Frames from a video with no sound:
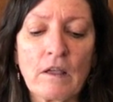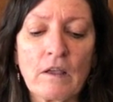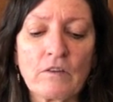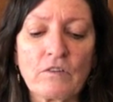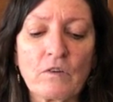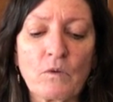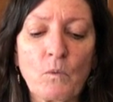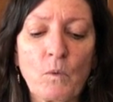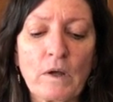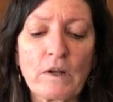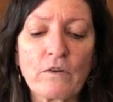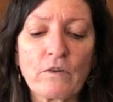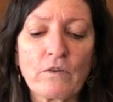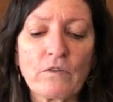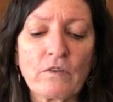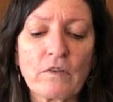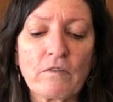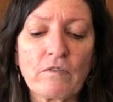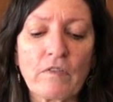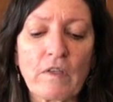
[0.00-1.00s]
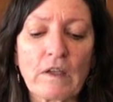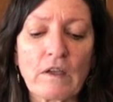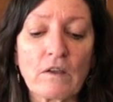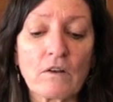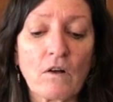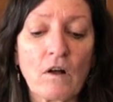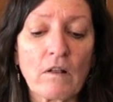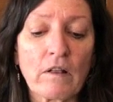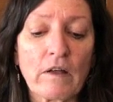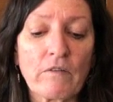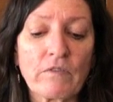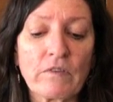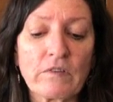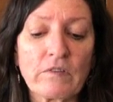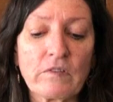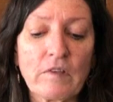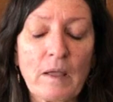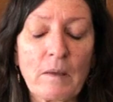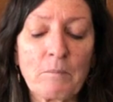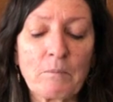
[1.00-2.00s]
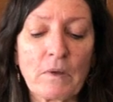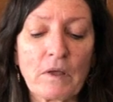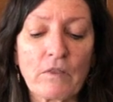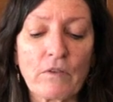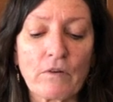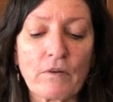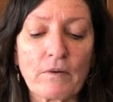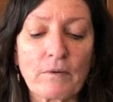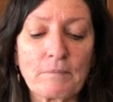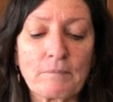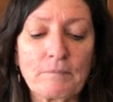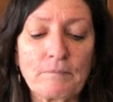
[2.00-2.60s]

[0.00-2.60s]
She wonders if they could all have the same mother.